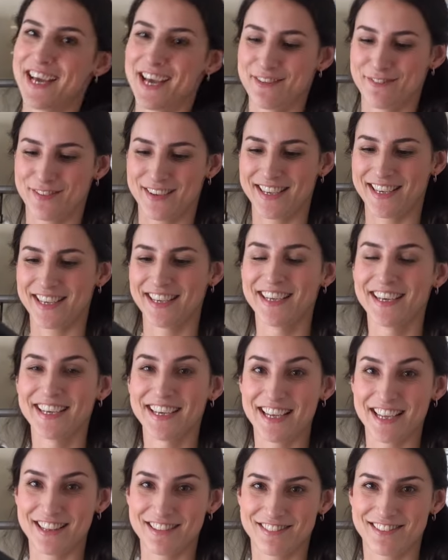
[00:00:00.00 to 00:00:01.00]
heavy.
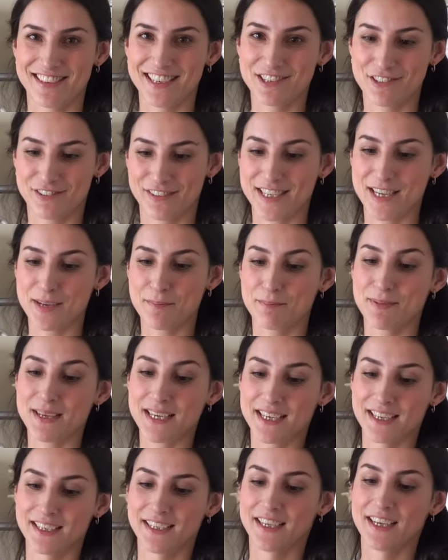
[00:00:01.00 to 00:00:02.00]
It's literally a
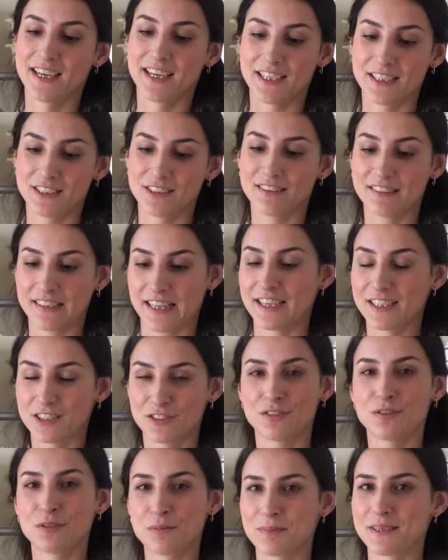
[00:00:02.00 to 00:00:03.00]
big, like
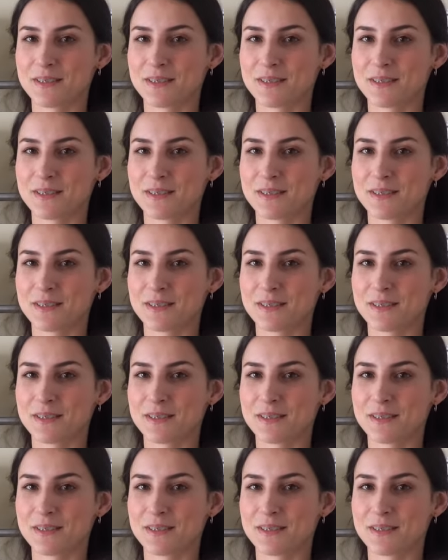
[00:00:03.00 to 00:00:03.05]
2